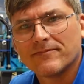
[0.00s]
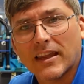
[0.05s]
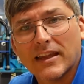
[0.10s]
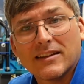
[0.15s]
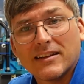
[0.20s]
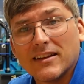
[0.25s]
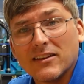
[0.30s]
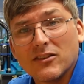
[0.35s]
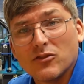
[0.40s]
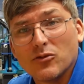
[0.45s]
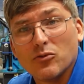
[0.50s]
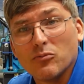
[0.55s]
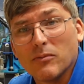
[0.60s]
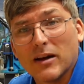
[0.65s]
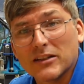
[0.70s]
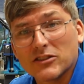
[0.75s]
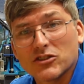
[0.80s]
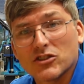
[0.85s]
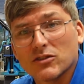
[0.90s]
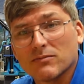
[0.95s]
didn't do
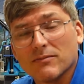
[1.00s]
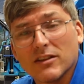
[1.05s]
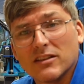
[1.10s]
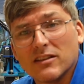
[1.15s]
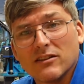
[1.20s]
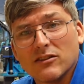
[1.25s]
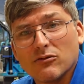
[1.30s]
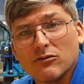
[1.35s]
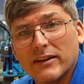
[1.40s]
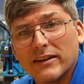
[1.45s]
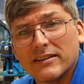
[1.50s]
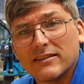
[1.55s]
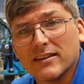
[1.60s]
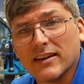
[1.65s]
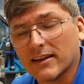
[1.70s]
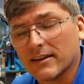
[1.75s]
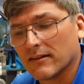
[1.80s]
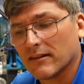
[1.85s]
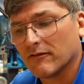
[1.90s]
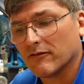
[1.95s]
much. It didn't do
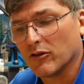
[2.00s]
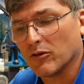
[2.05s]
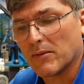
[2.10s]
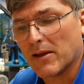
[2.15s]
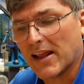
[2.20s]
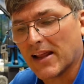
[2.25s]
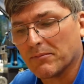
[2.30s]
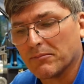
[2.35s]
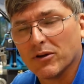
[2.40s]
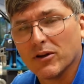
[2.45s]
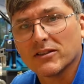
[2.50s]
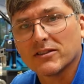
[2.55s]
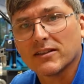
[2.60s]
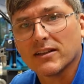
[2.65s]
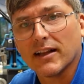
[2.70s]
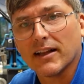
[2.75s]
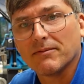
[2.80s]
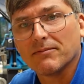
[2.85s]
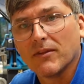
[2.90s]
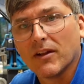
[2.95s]
anything for me
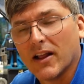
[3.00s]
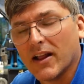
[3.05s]
personally.